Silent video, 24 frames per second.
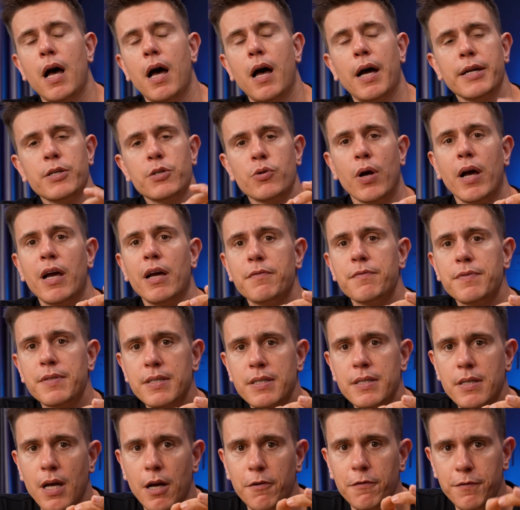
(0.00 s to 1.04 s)

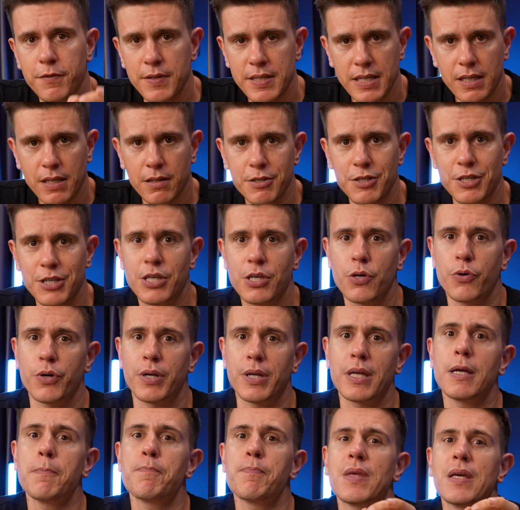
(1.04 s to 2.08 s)
iDrive's physical
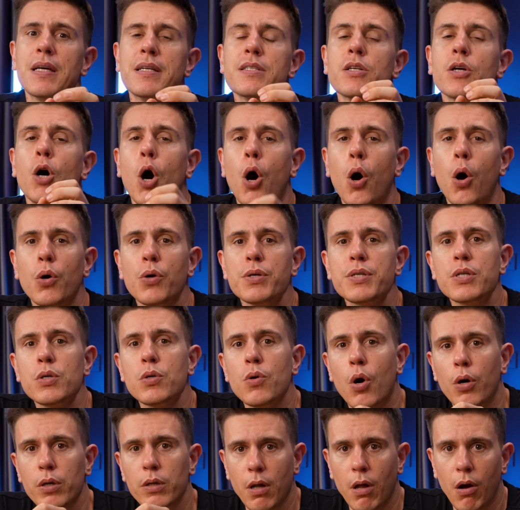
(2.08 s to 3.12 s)
security is
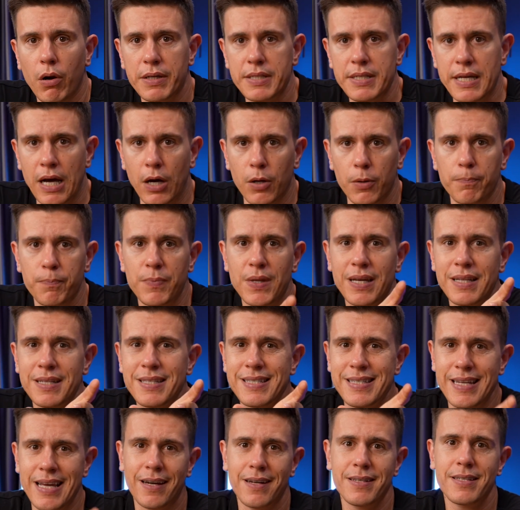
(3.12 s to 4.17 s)
also on lockdown.
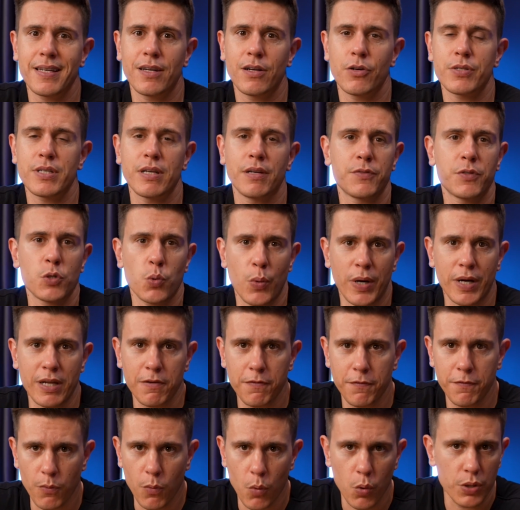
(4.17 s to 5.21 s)
Its data centers have
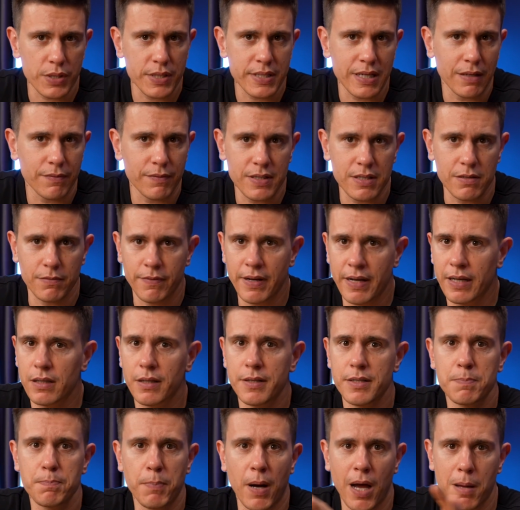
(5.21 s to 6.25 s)
24 7
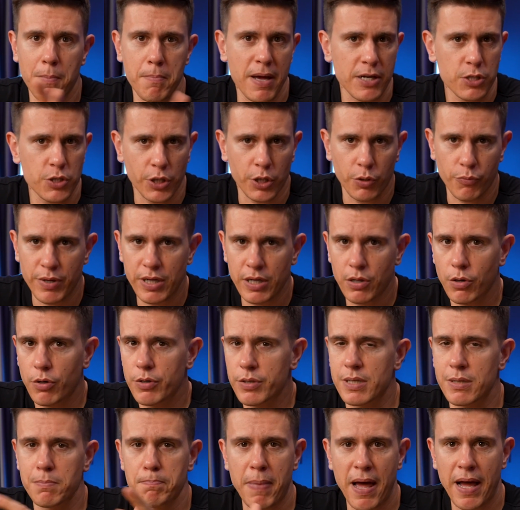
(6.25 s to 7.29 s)
surveillance, biometric
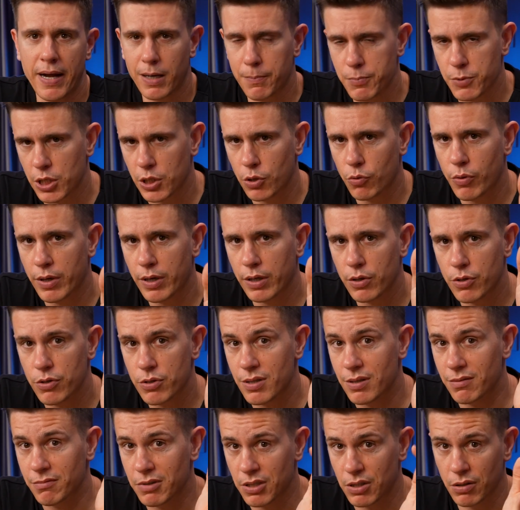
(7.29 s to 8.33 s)
readers, and backup
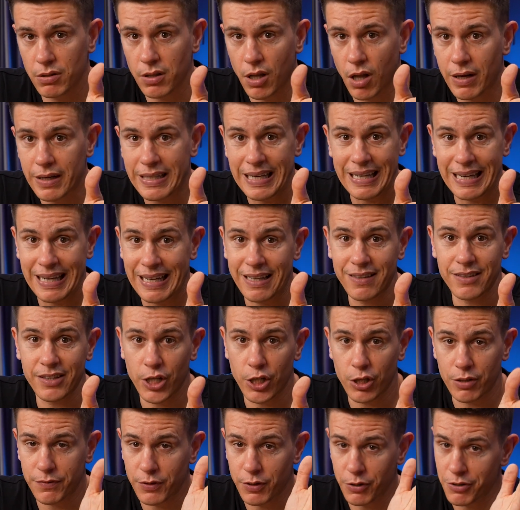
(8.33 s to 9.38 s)
generators, and good luck getting in
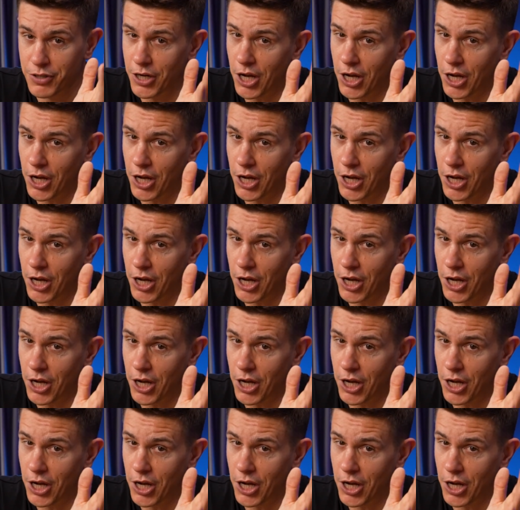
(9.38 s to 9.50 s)
there if you're